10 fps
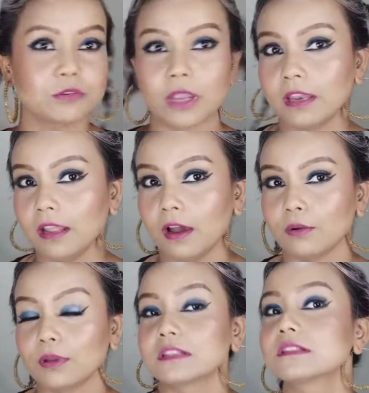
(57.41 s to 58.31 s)
right now.
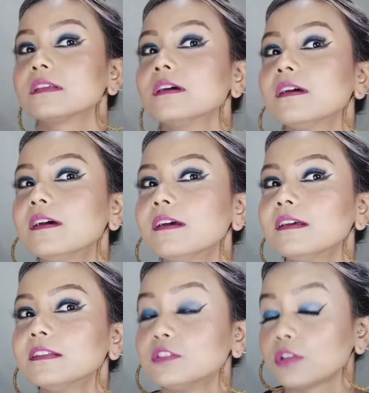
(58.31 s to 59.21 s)
It's
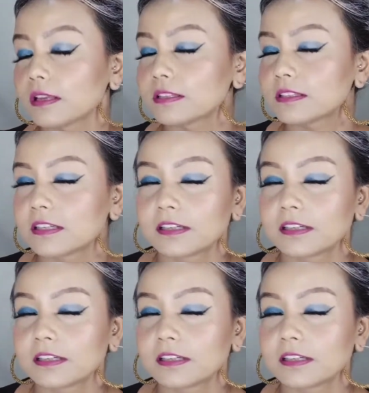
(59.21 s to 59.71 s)
just